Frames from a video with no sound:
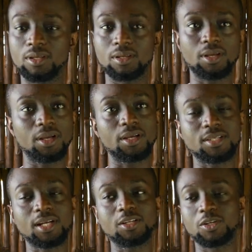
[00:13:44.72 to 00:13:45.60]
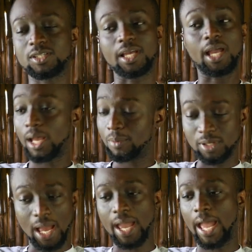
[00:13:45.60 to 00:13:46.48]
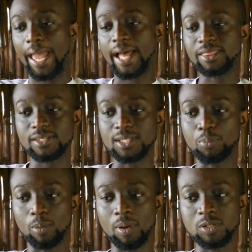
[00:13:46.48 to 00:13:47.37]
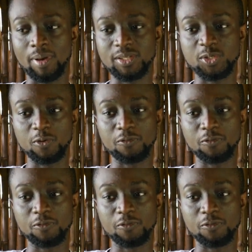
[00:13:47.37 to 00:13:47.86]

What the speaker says: Yeah, exactly. Because I had the same problems myself.